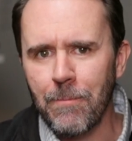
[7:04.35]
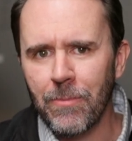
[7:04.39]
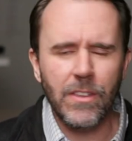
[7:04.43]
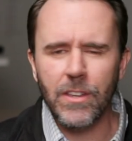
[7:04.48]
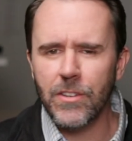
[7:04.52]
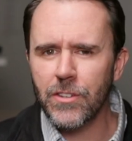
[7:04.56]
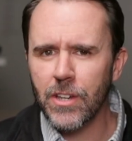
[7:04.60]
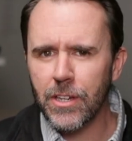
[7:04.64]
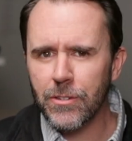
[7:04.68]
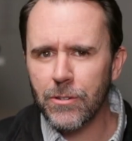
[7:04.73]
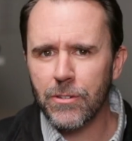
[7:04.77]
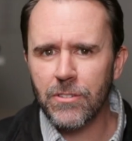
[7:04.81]
The
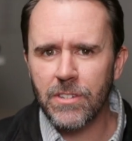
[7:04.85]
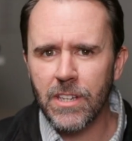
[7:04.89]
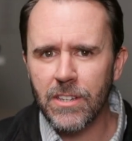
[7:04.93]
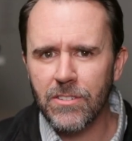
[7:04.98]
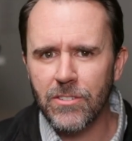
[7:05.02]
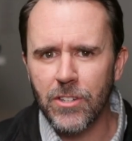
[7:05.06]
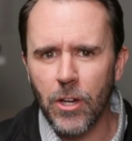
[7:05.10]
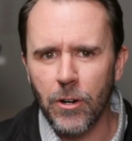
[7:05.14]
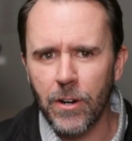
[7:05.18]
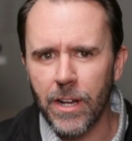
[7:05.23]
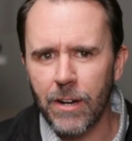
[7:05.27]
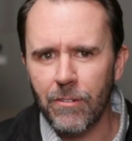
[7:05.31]
adjuster says
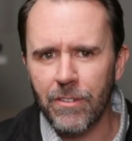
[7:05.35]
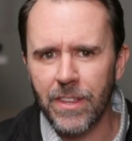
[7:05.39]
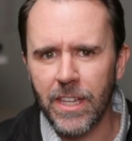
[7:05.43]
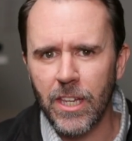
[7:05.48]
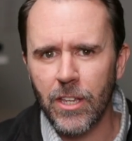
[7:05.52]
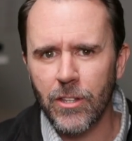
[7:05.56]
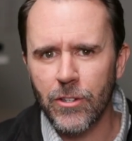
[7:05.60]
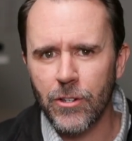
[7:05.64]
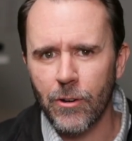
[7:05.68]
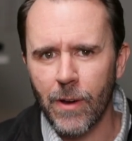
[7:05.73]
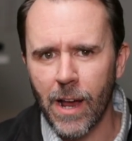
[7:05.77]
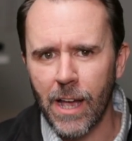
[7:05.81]
no to everything
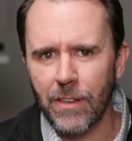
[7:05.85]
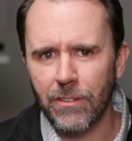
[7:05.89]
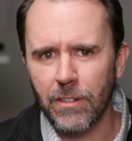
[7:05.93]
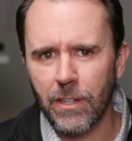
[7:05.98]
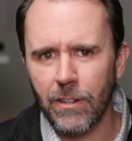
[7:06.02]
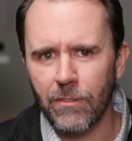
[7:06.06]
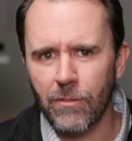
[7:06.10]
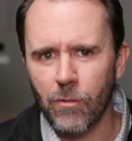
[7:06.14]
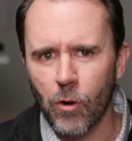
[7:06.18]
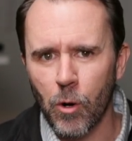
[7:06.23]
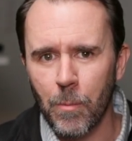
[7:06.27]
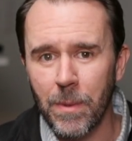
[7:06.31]
that you're
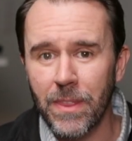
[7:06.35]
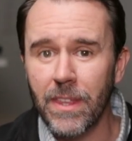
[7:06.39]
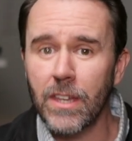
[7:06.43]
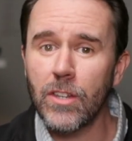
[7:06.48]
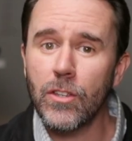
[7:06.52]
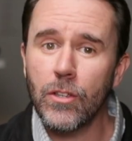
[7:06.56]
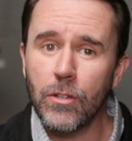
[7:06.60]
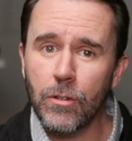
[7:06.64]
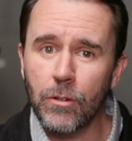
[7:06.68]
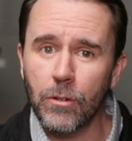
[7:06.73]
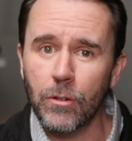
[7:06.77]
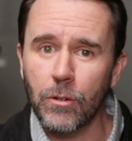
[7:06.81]
asking for, but then
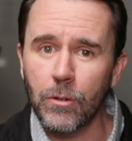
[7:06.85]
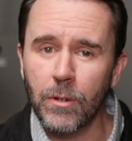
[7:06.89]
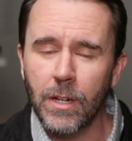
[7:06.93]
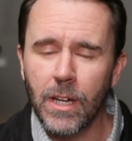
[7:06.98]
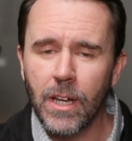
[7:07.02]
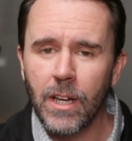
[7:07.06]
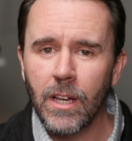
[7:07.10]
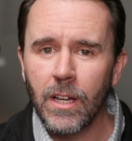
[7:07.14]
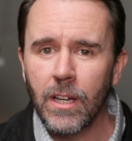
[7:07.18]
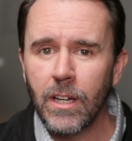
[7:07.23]
you,